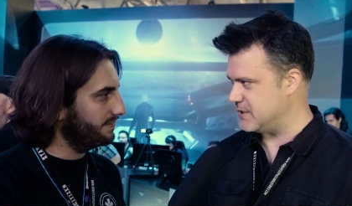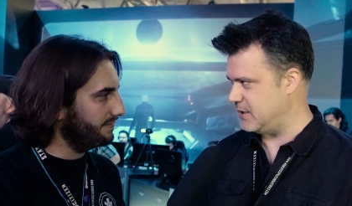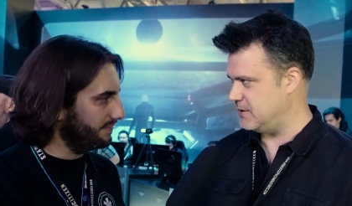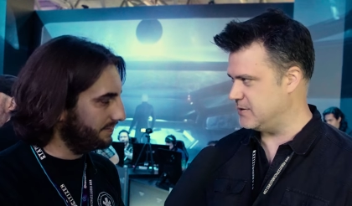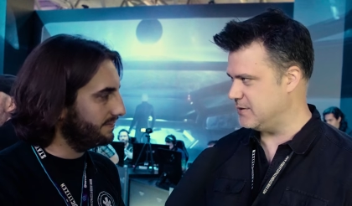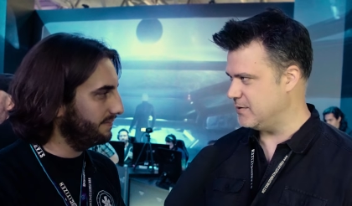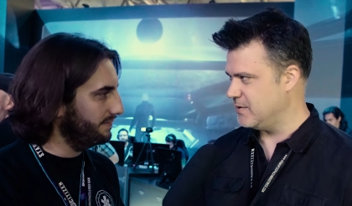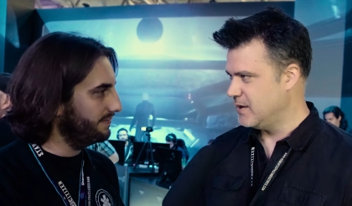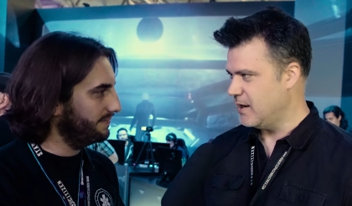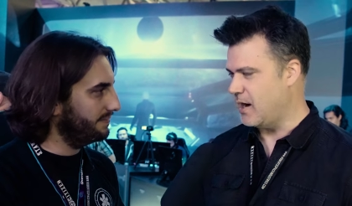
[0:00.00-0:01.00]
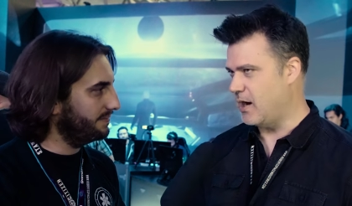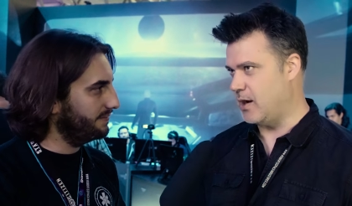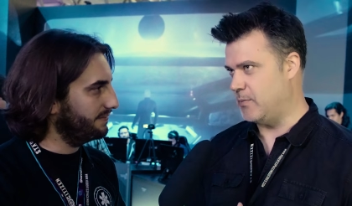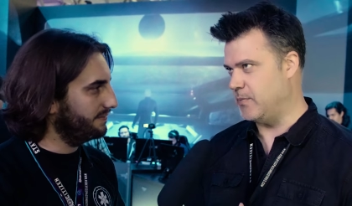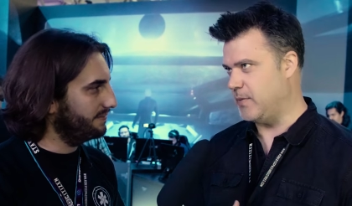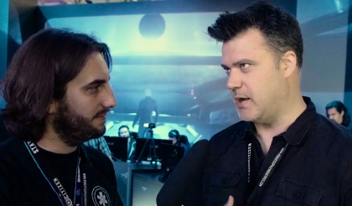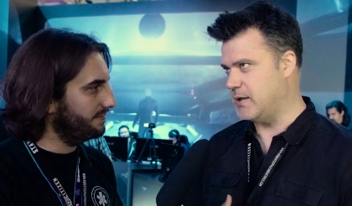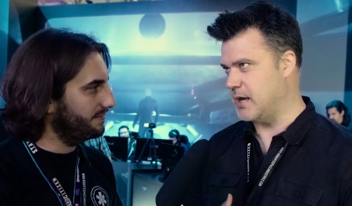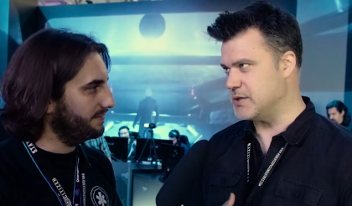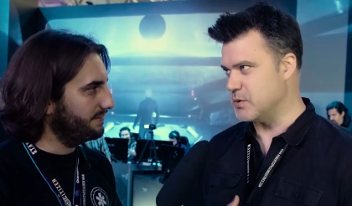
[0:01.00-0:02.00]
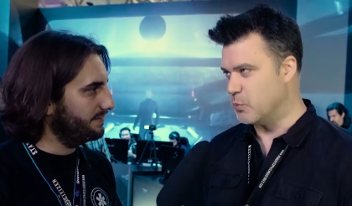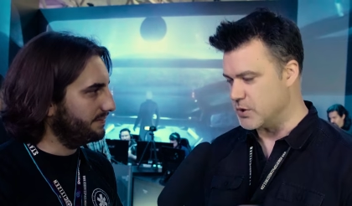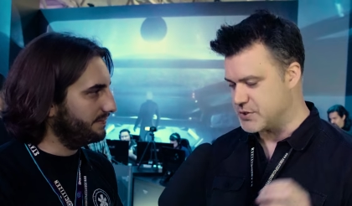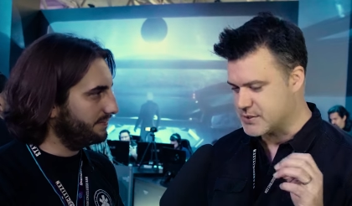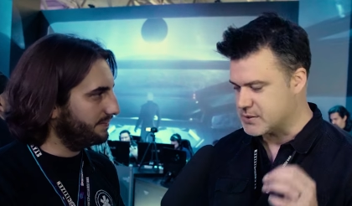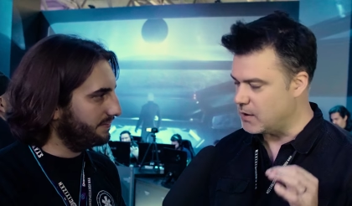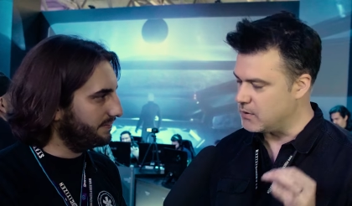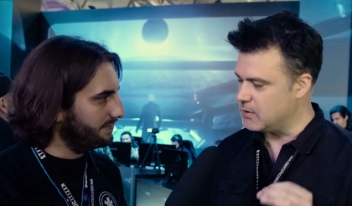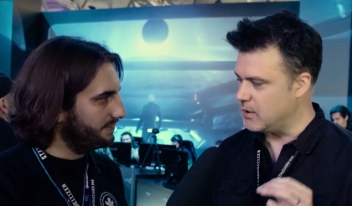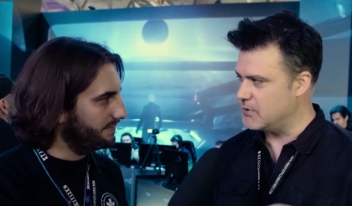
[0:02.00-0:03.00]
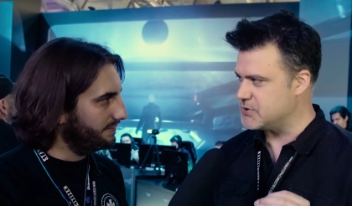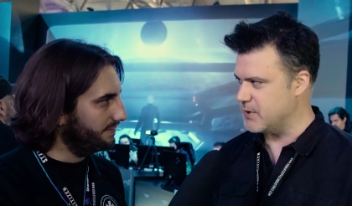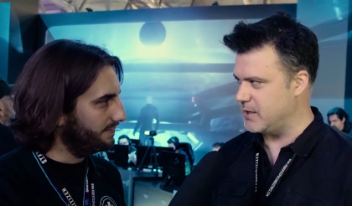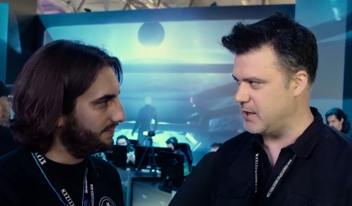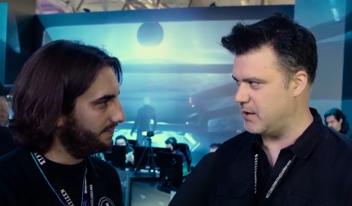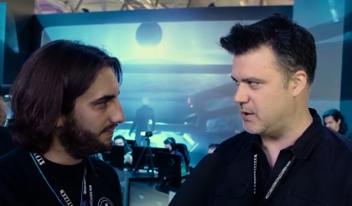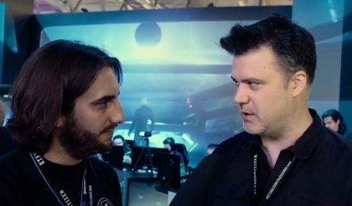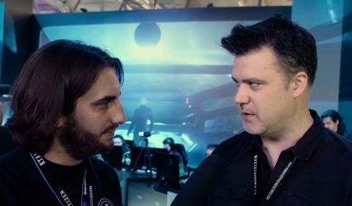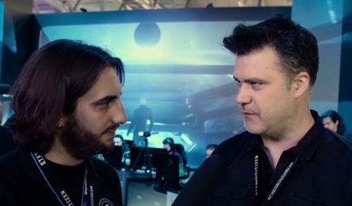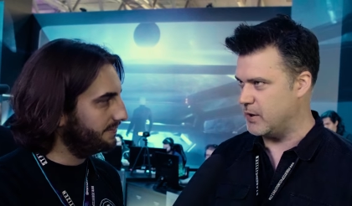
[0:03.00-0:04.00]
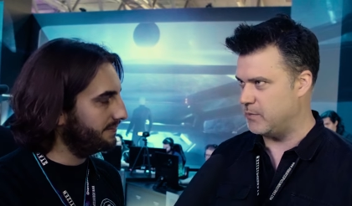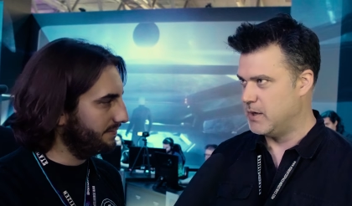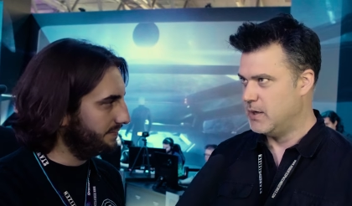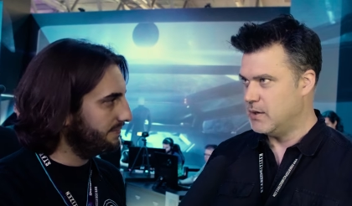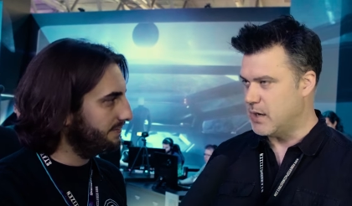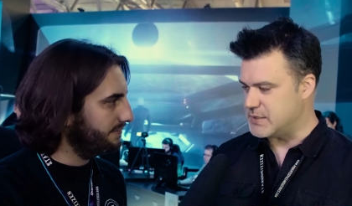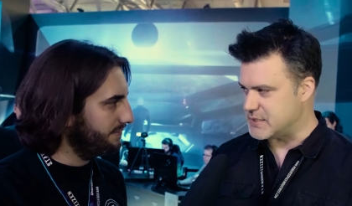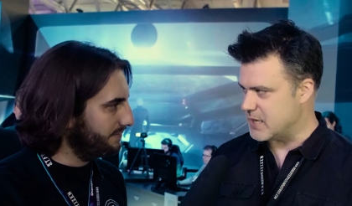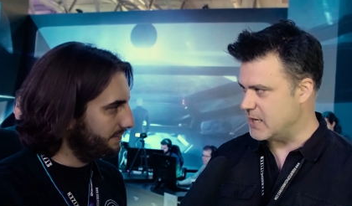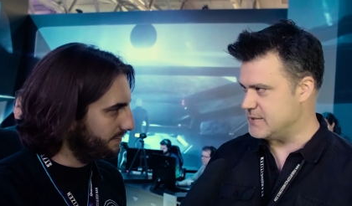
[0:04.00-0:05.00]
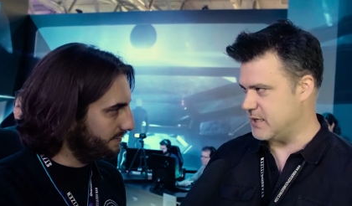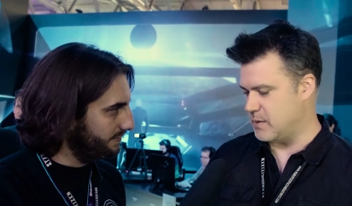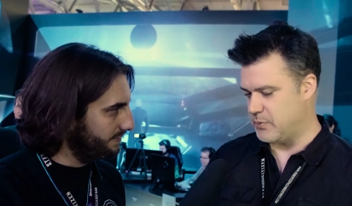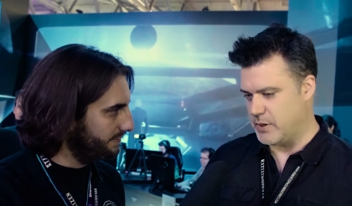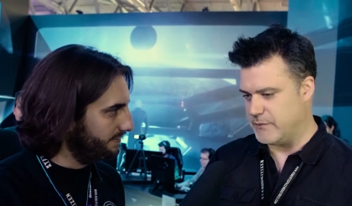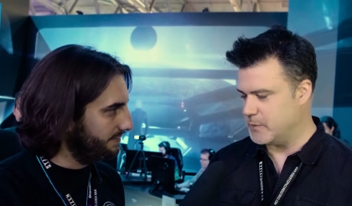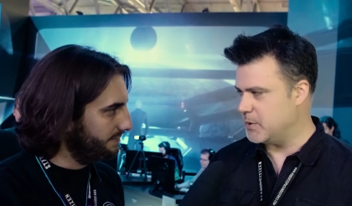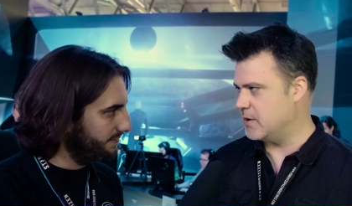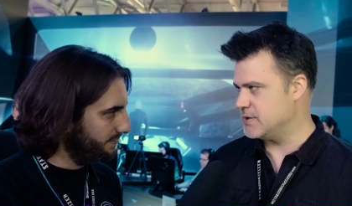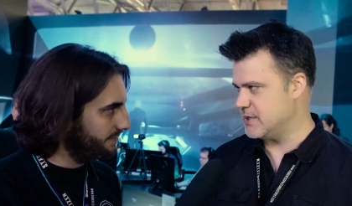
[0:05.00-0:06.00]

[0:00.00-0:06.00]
Speaker 1: in, um, and that we're so close right now uh, from a design standpoint, from an art